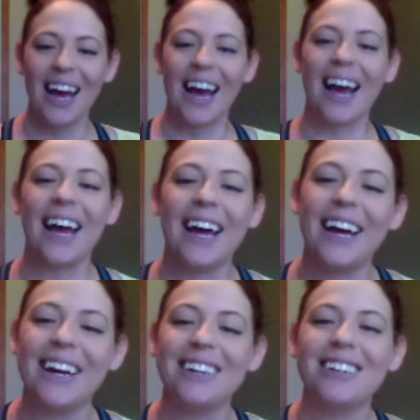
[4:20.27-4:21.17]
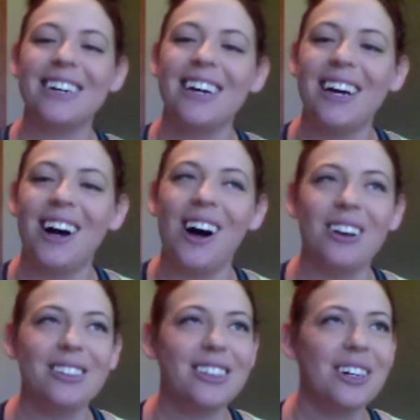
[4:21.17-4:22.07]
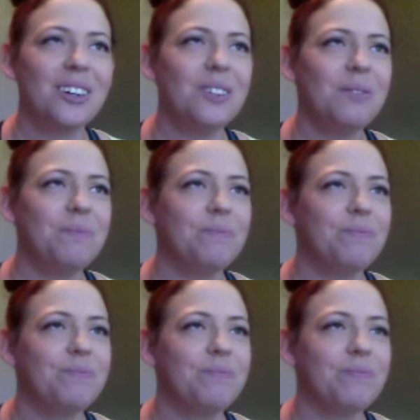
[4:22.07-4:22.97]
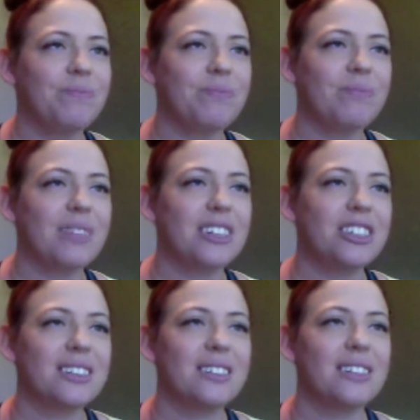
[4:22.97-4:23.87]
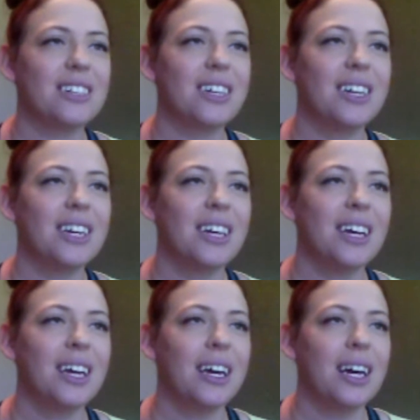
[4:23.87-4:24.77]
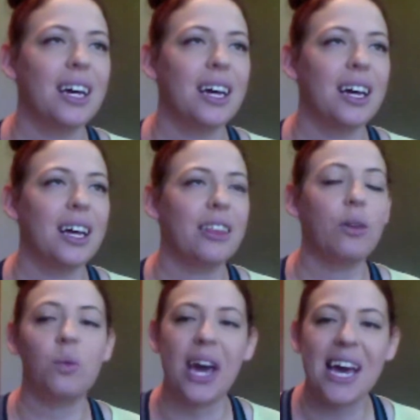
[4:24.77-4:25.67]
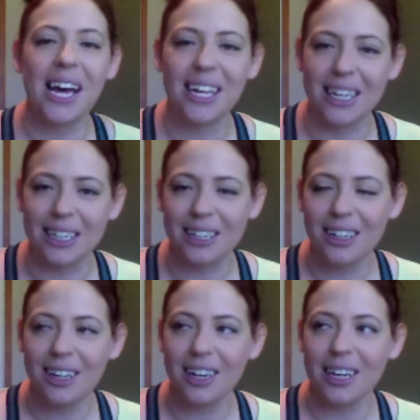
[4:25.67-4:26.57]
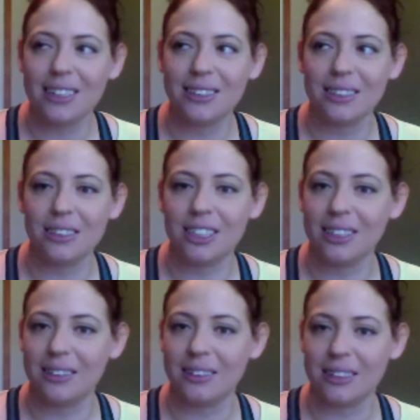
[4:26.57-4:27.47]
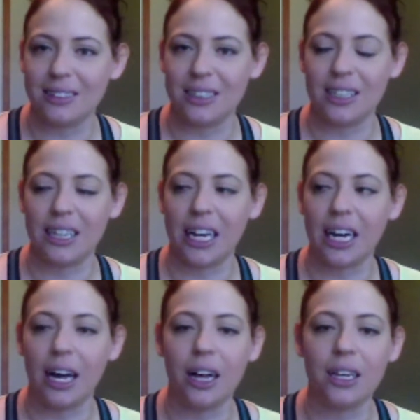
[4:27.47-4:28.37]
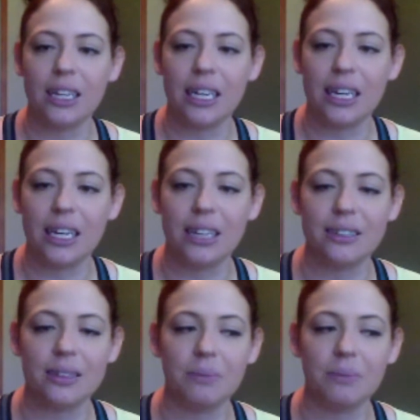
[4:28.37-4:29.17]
And also, just the way I eat isn't consistent. Like, I'll eat